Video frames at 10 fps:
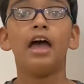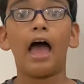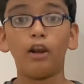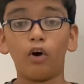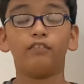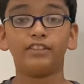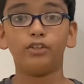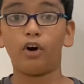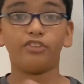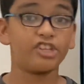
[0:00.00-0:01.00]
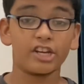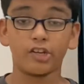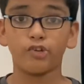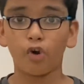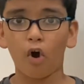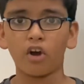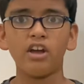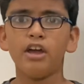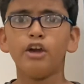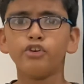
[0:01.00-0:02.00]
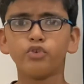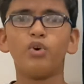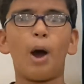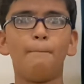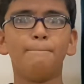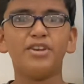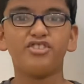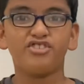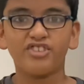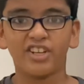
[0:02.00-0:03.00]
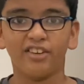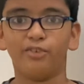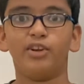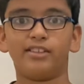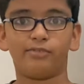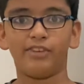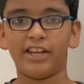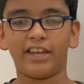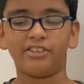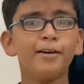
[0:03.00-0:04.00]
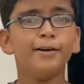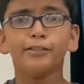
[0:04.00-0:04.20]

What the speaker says: along with Dorothy and her dog to a mysterious village.